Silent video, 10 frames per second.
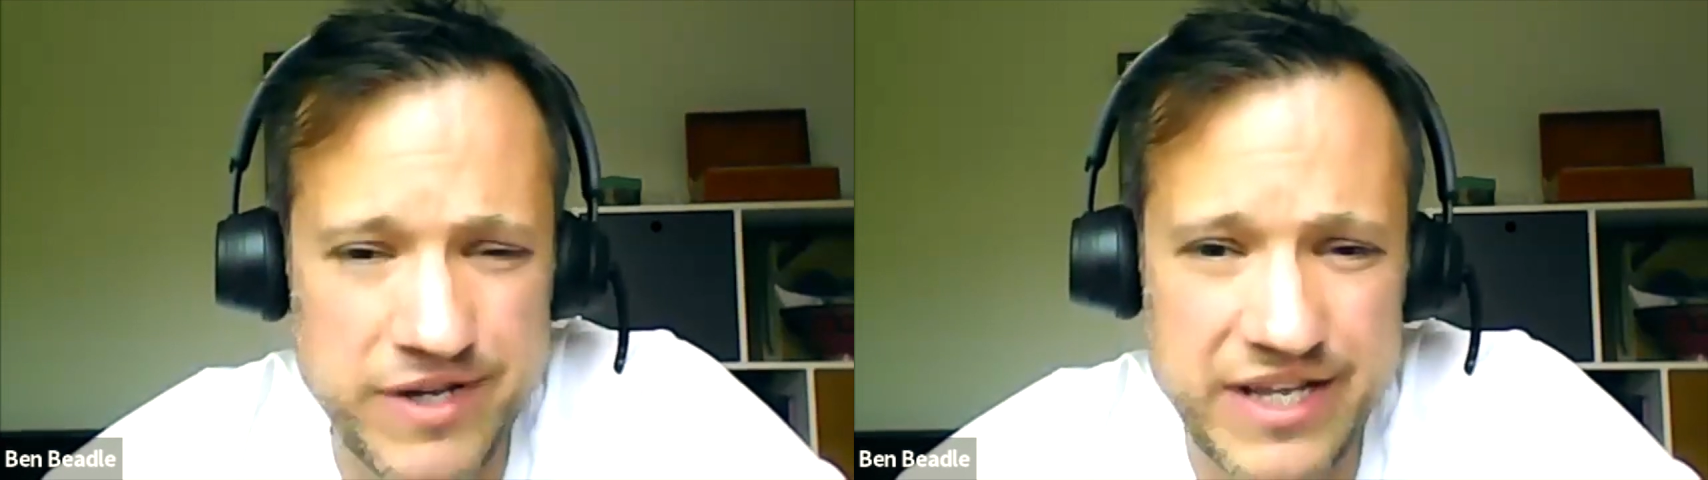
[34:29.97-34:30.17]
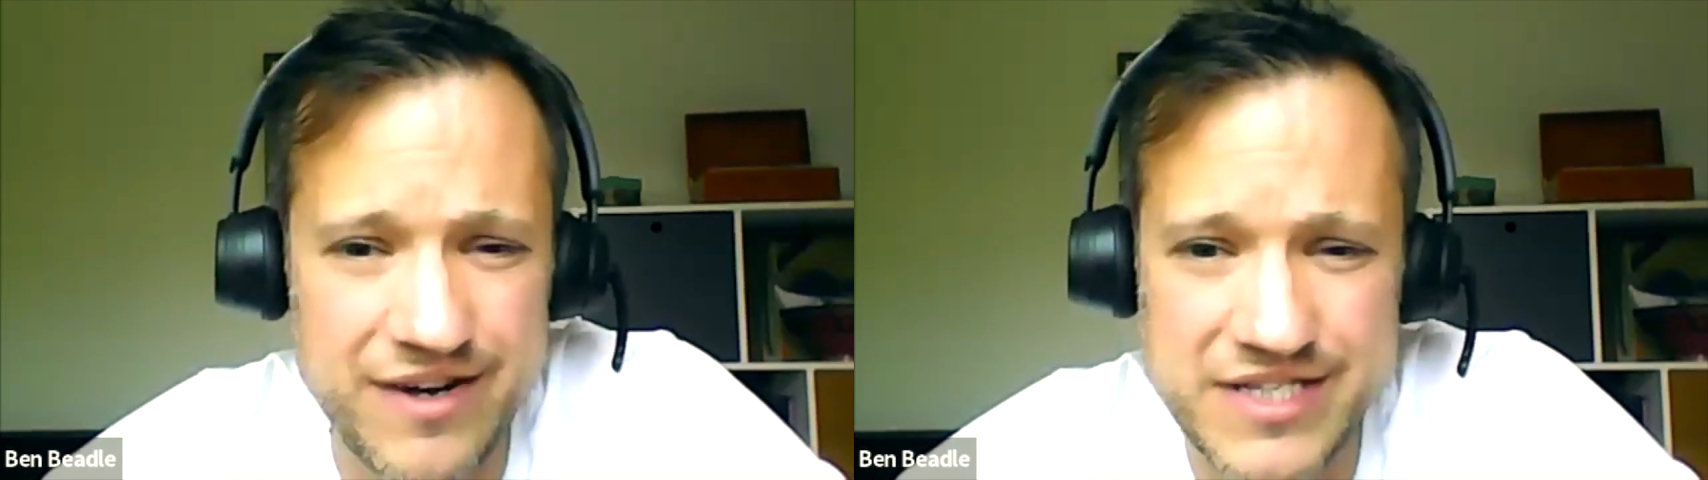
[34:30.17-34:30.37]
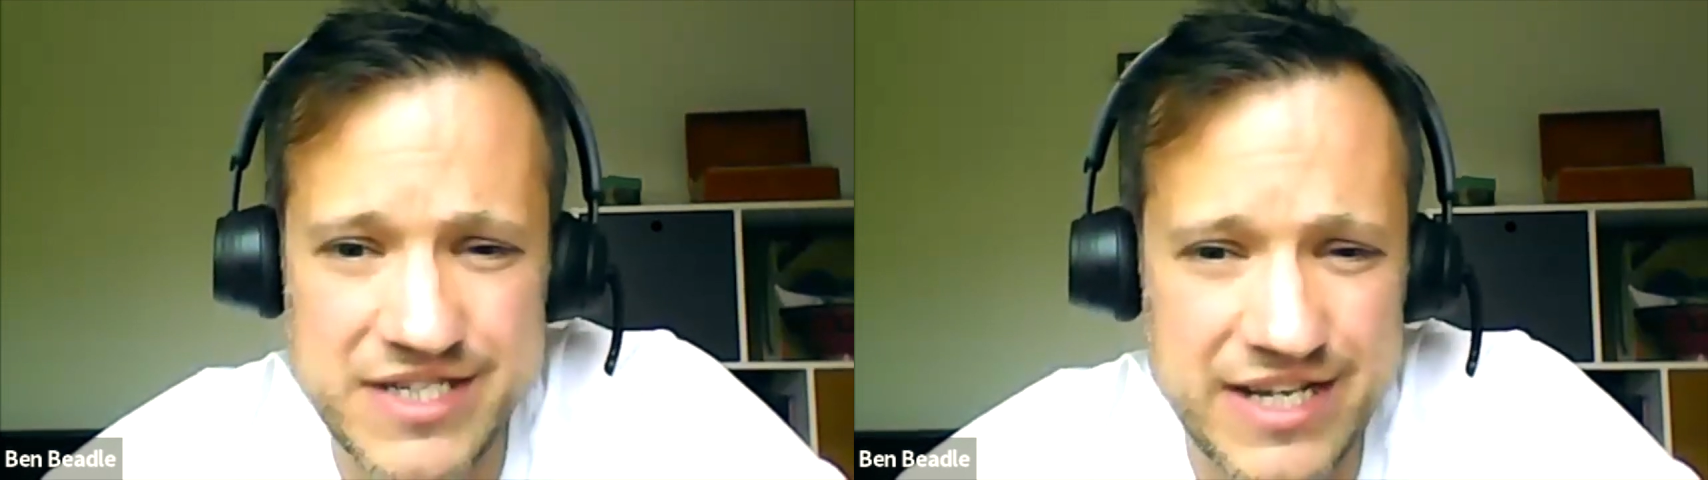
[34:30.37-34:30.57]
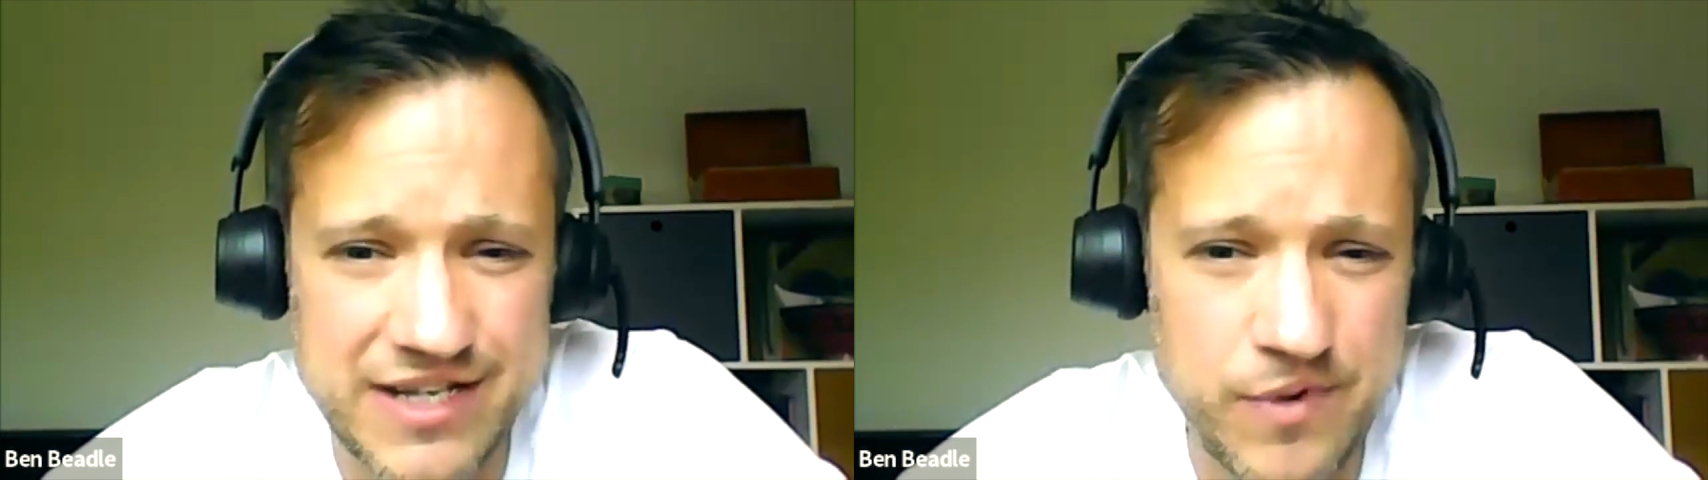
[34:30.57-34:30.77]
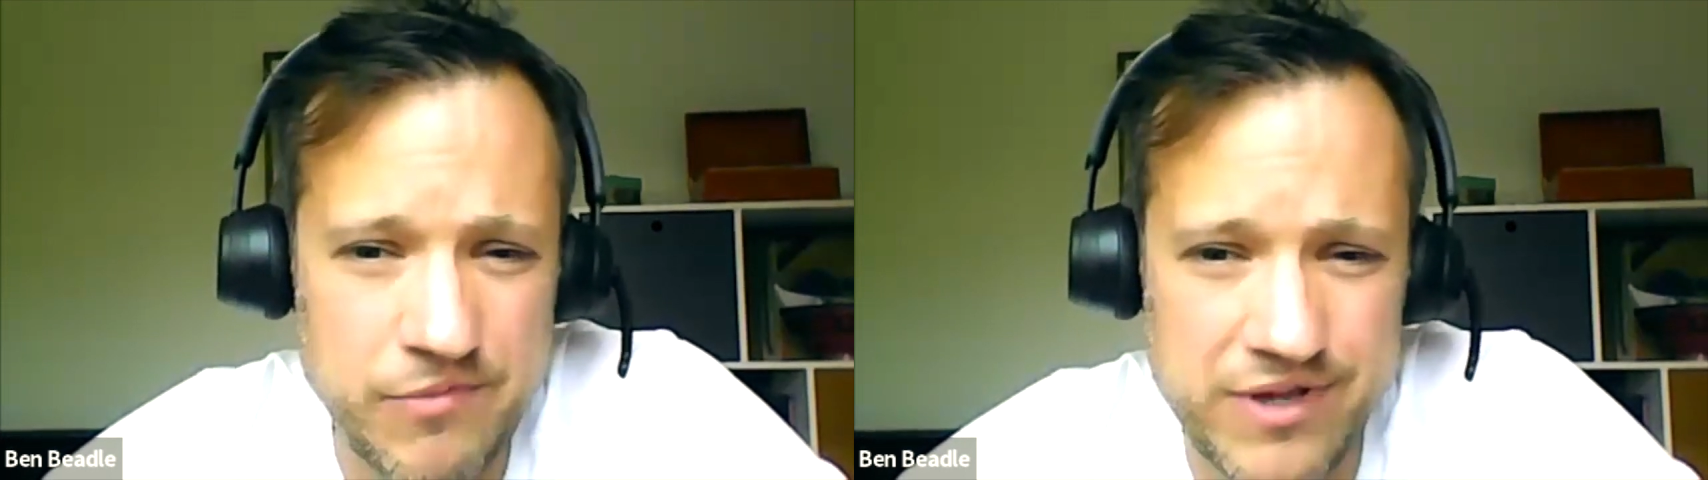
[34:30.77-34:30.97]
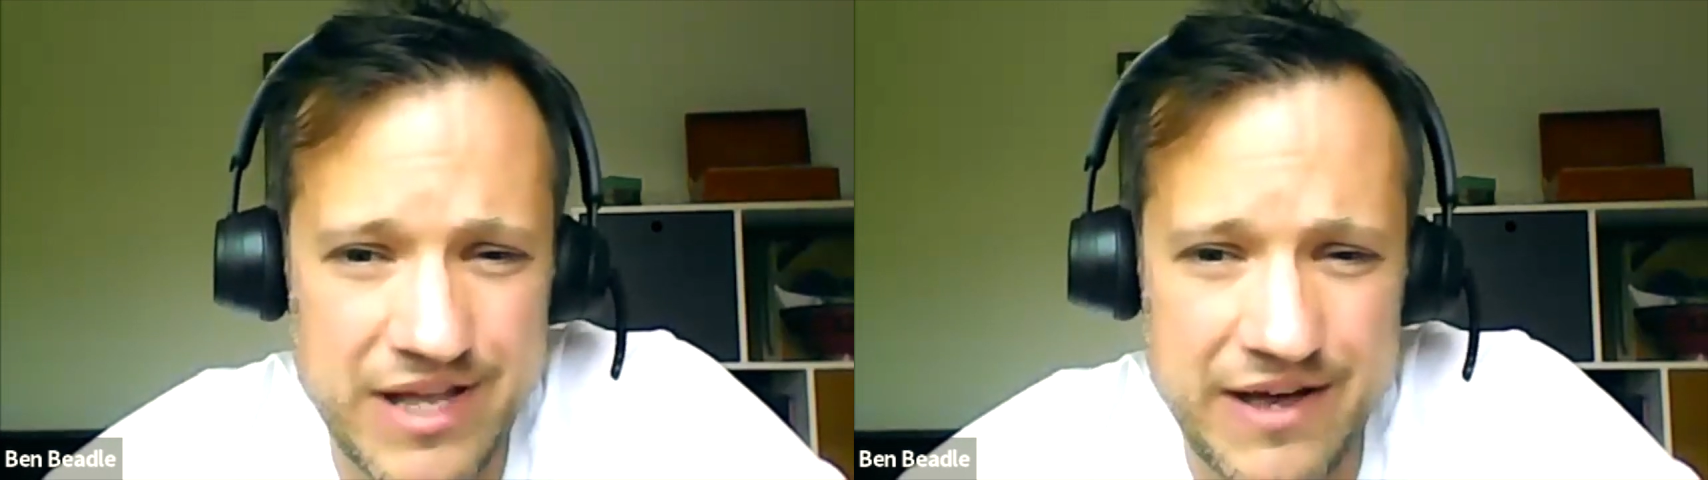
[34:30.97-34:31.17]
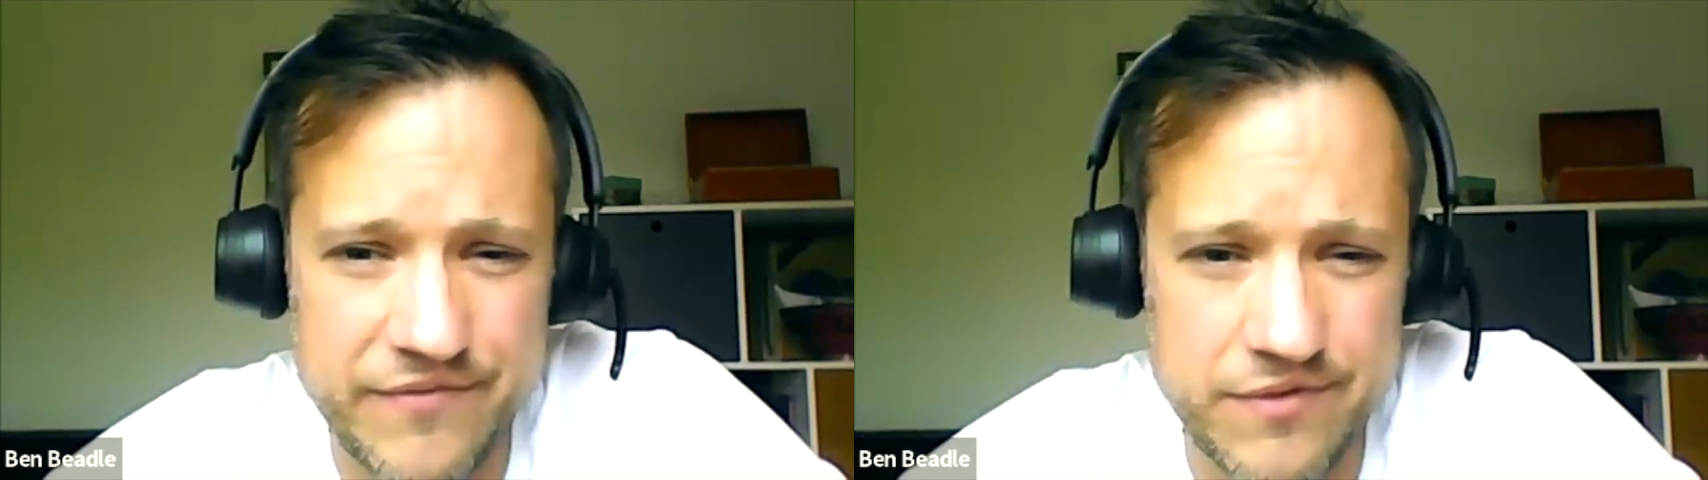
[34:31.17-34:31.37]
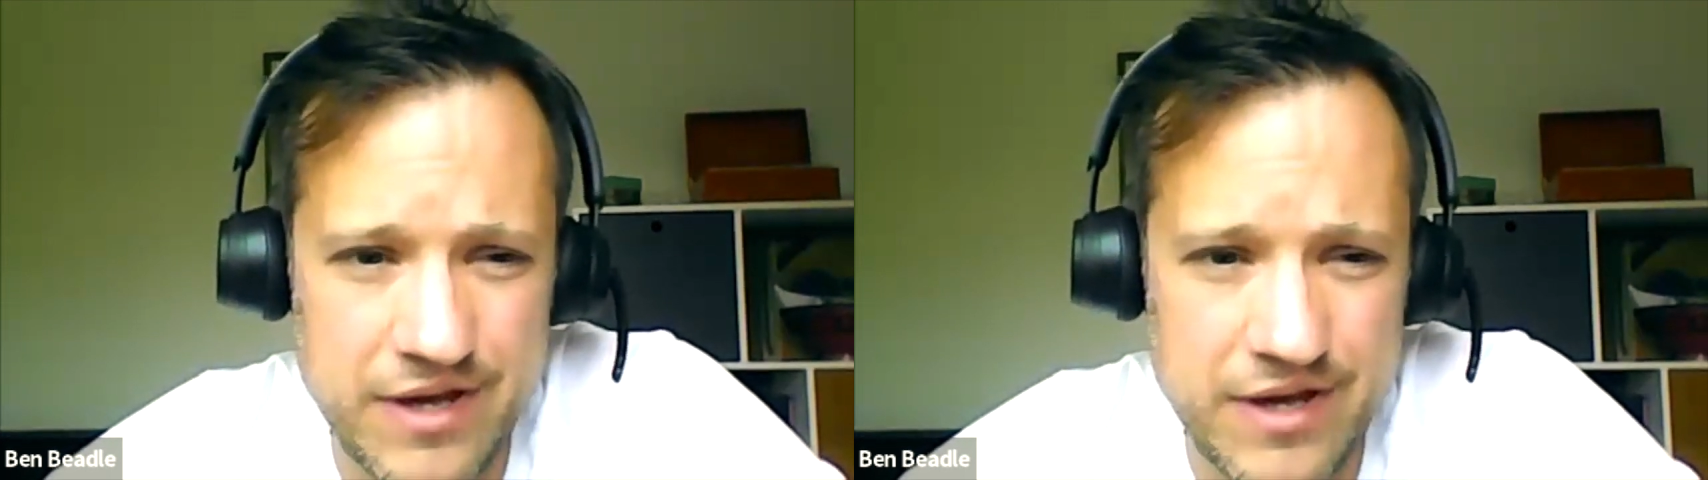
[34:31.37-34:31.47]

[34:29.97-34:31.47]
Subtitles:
2019, and we wouldn't have